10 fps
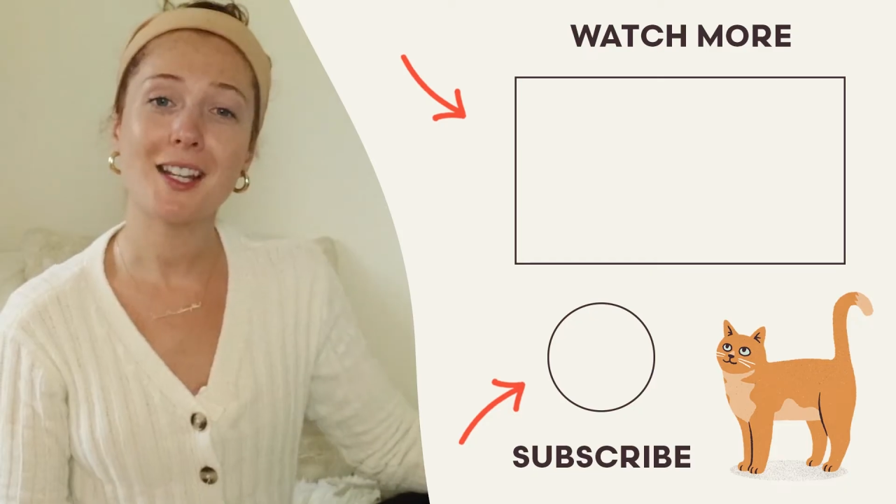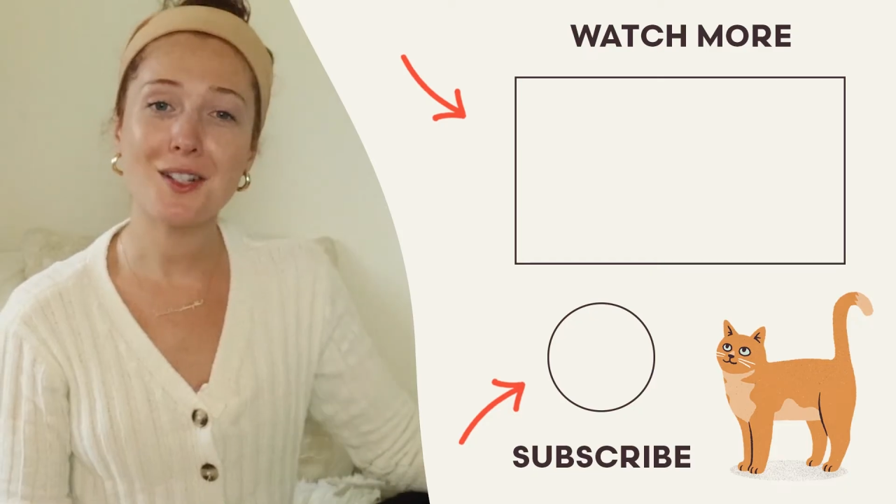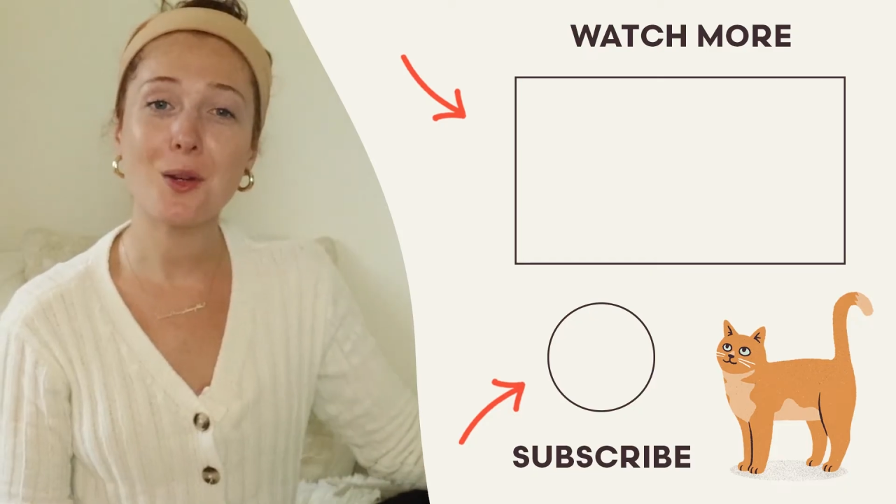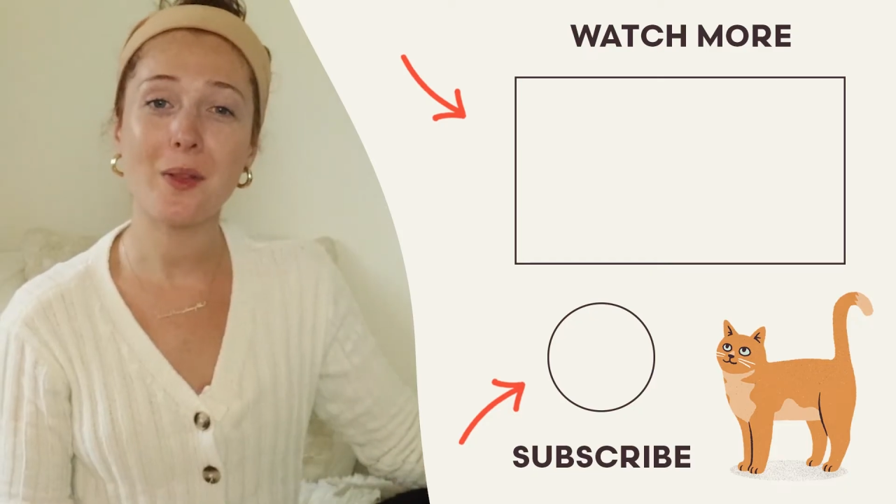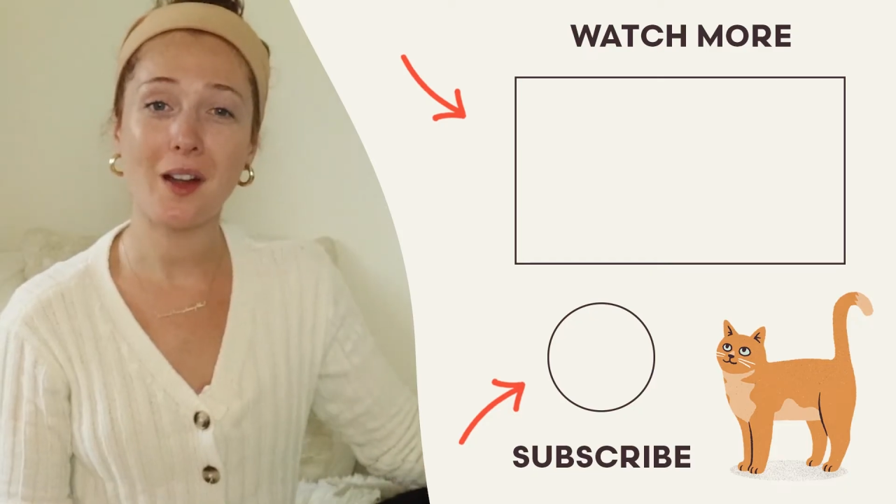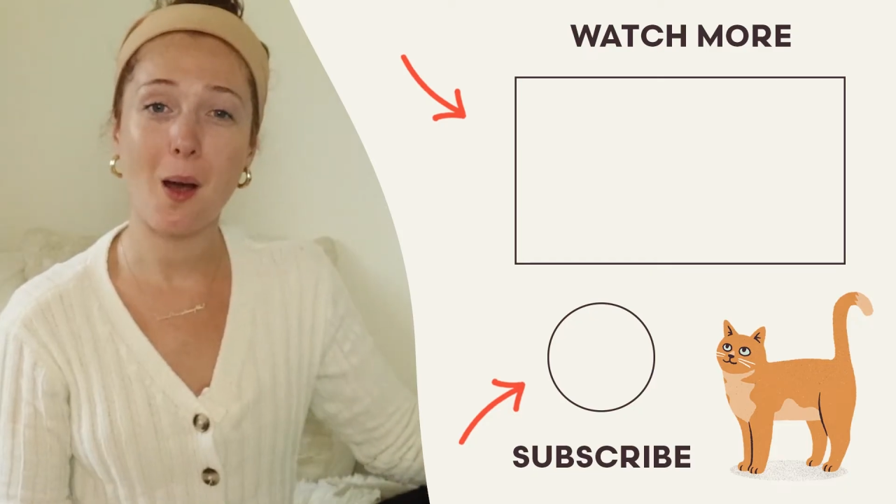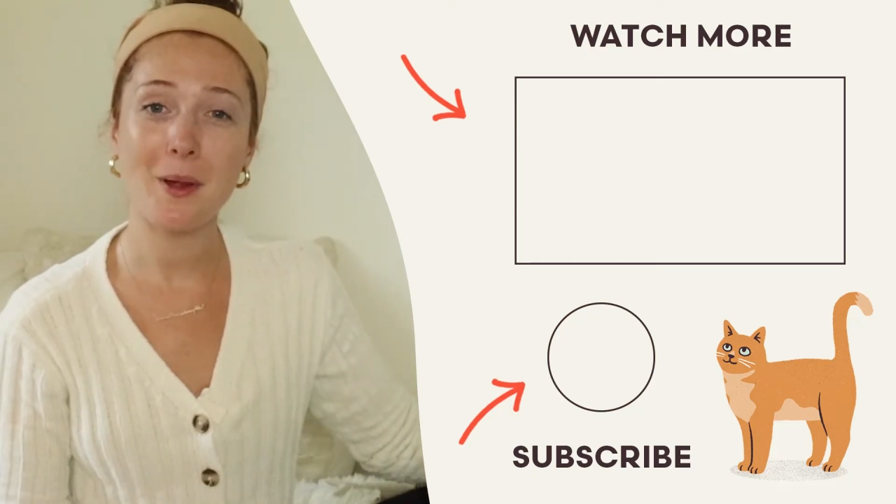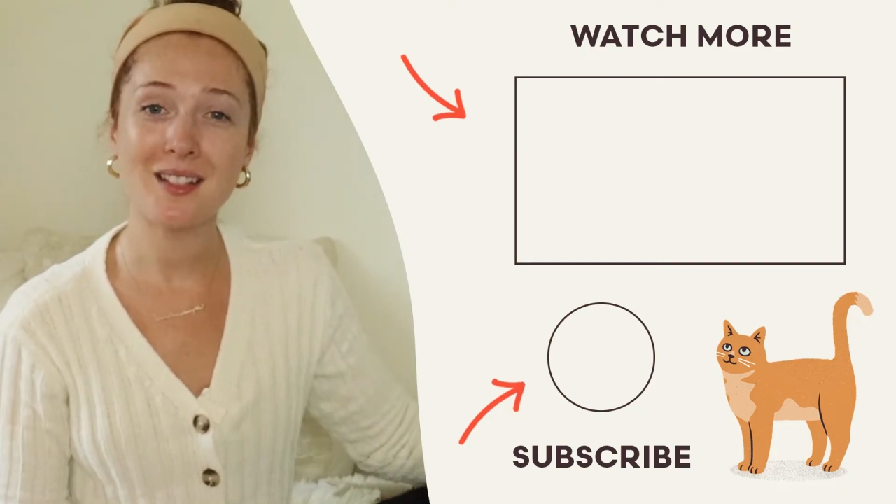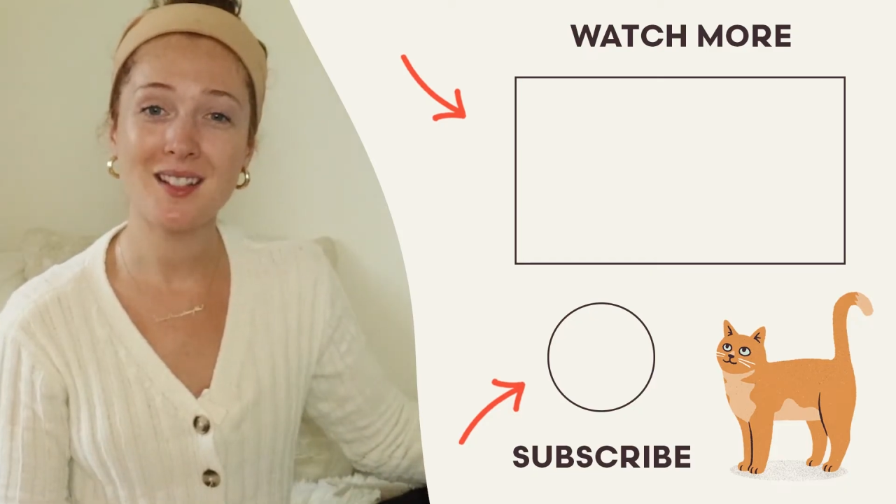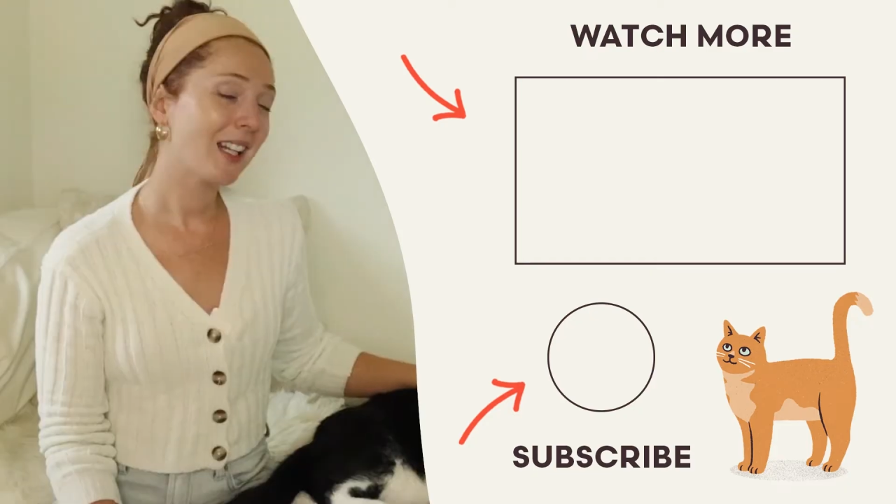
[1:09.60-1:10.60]
Let us know in the
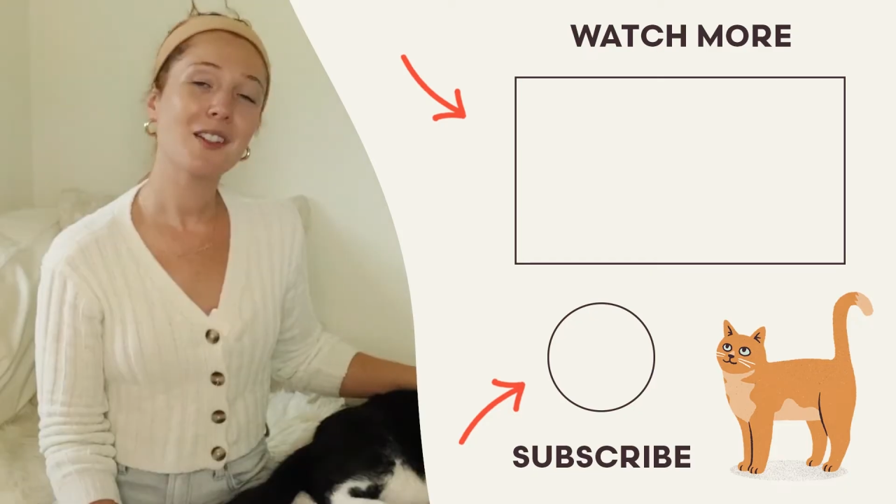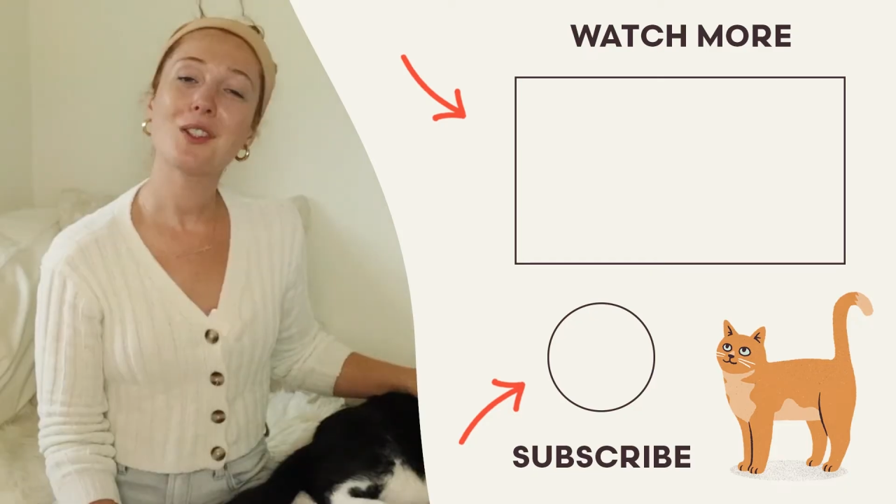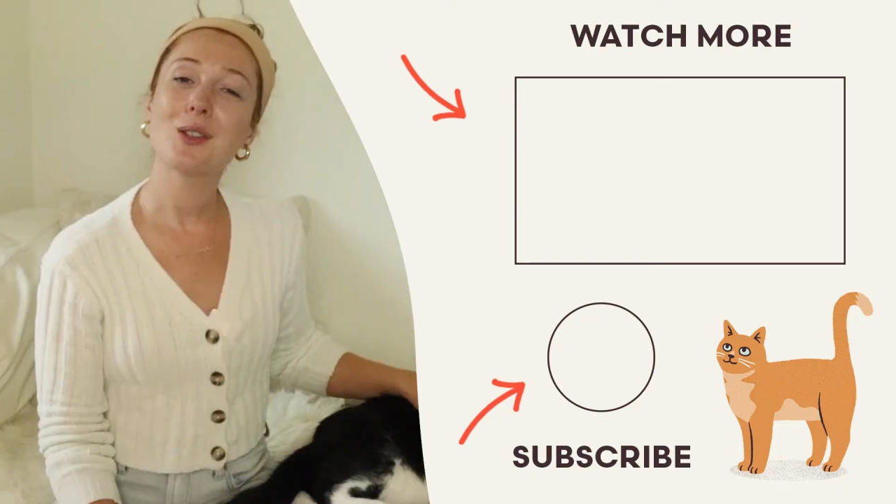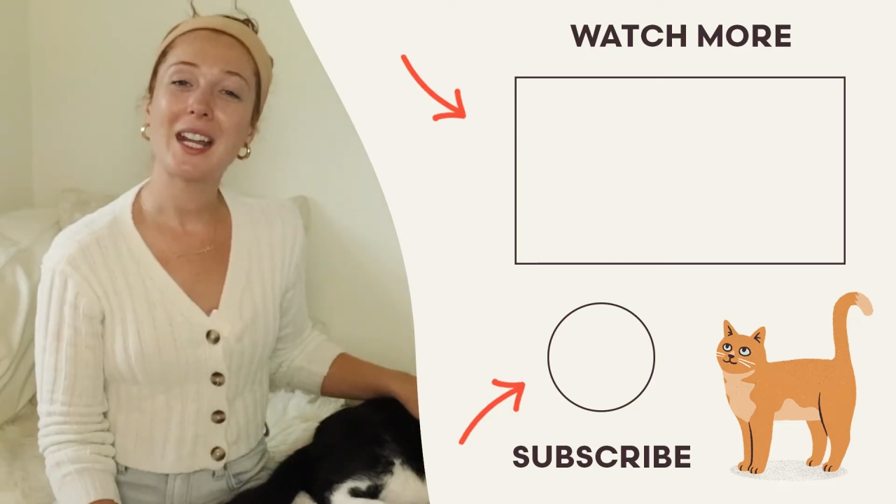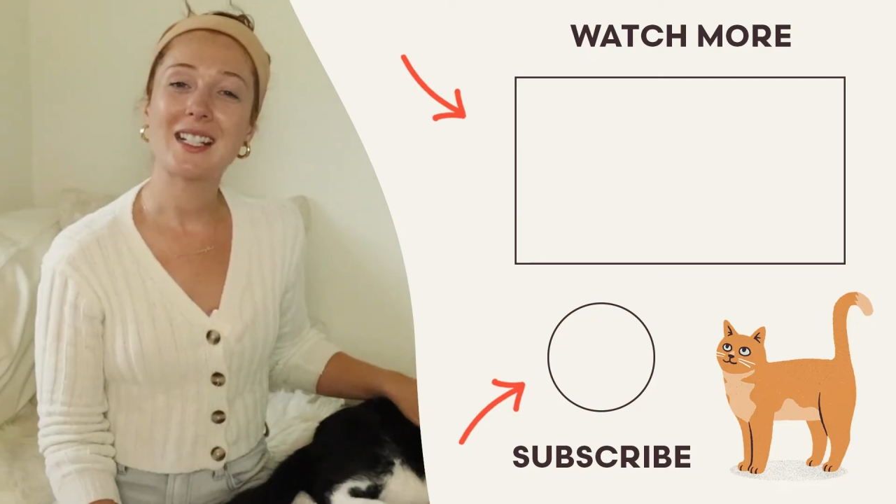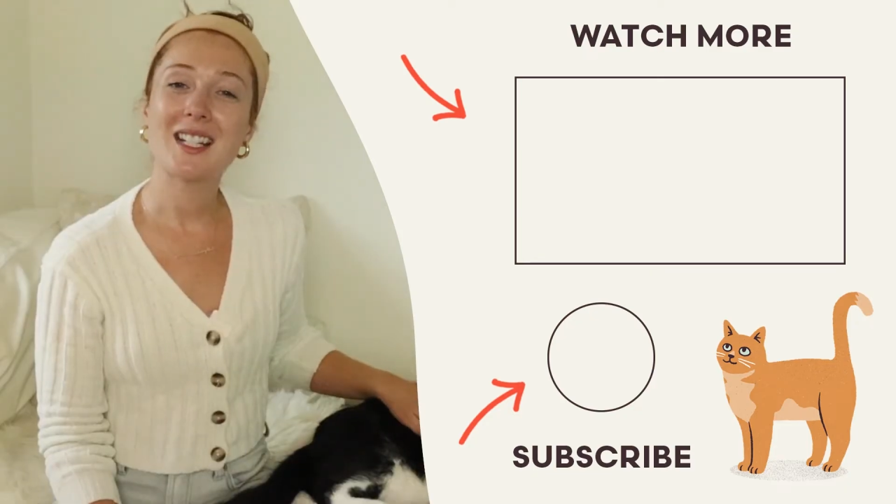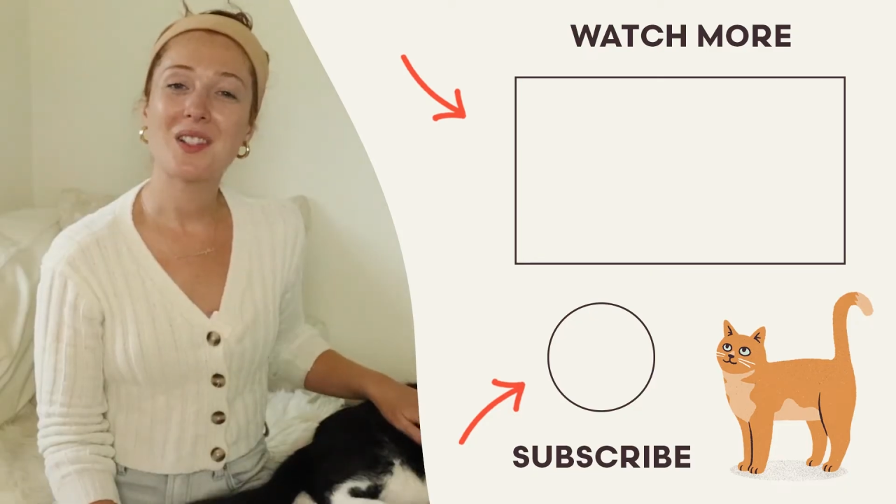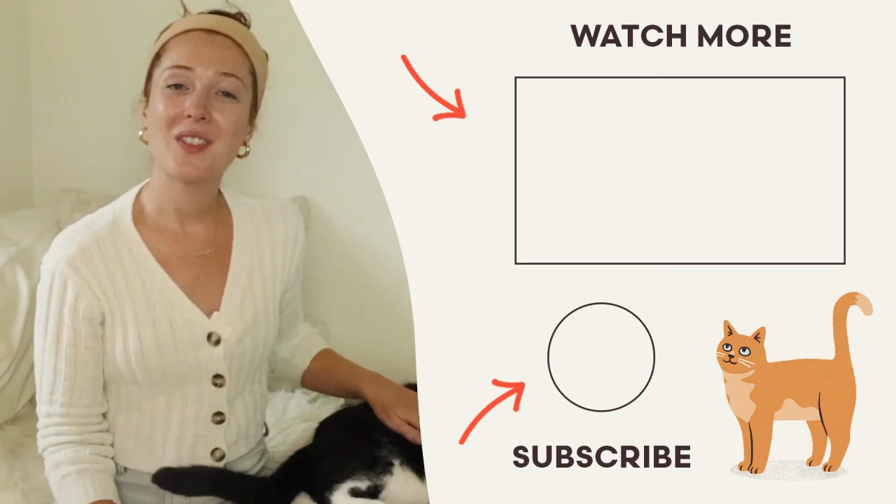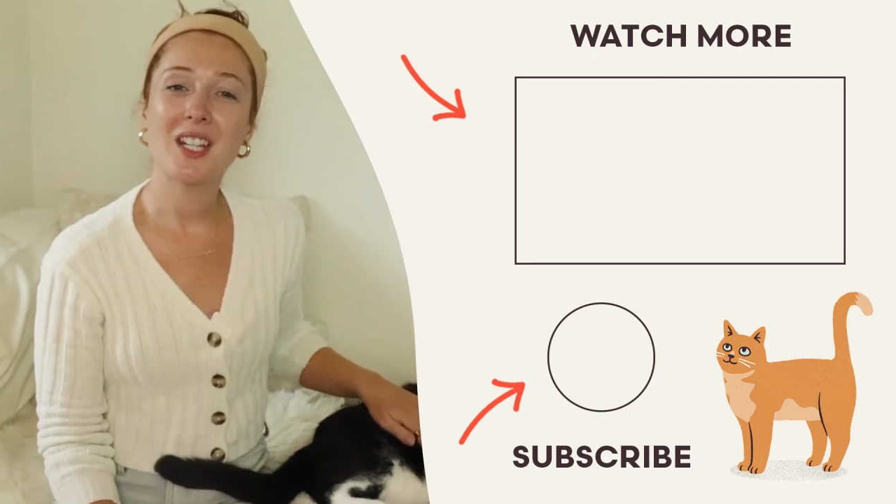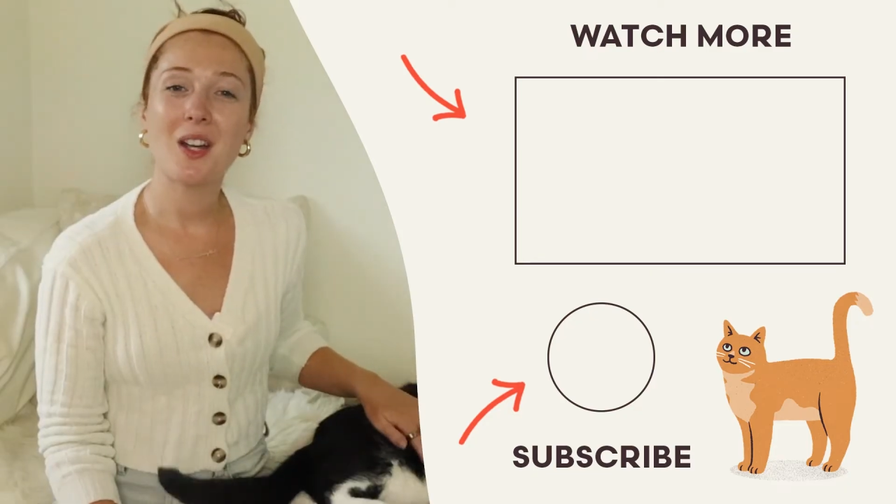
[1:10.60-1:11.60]
comments. And if you liked
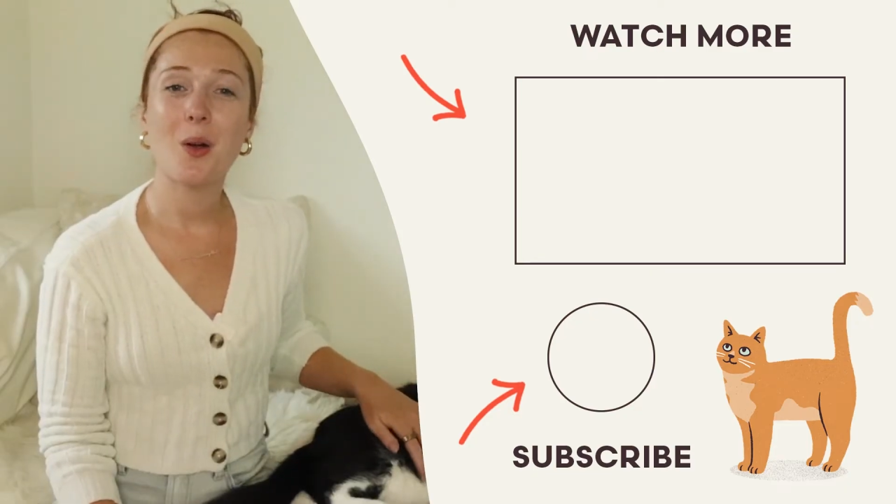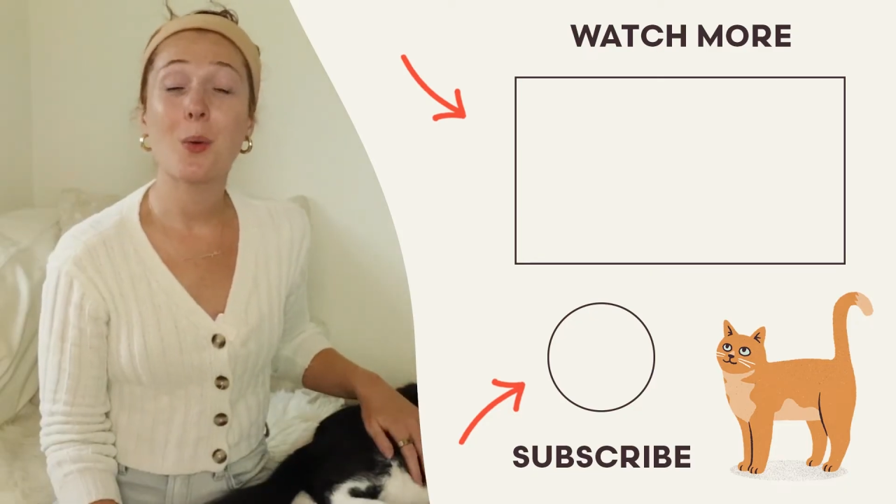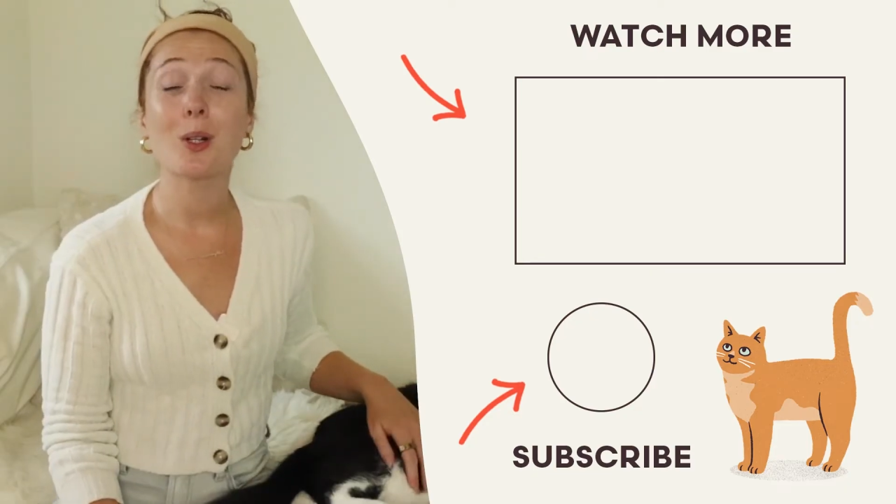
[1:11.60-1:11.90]
this video